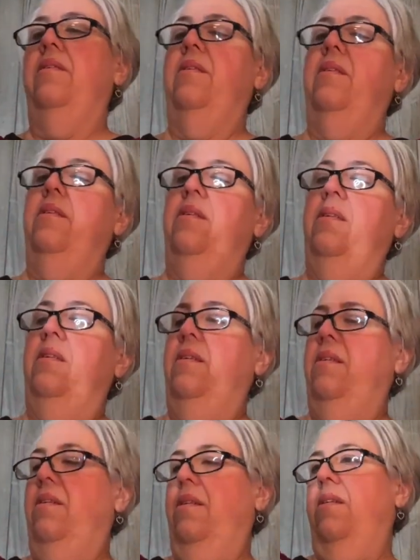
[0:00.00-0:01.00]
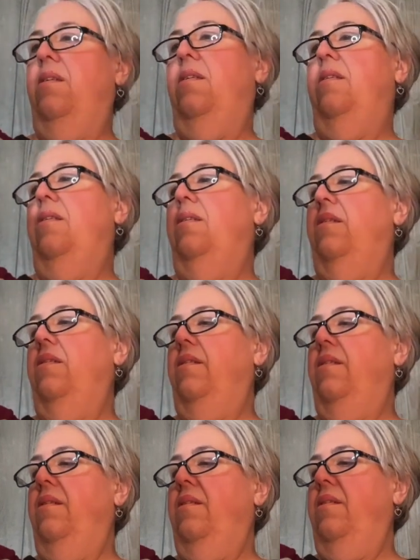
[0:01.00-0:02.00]

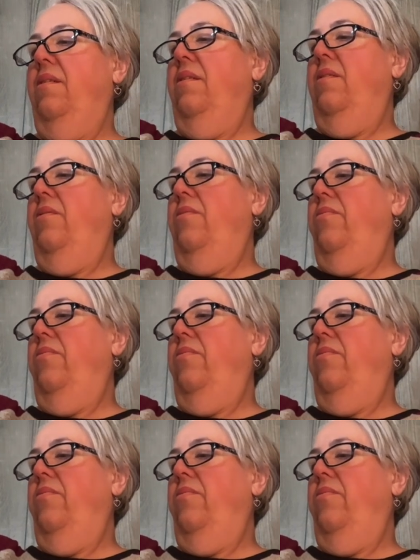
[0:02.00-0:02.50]
No one is speaking in this clip.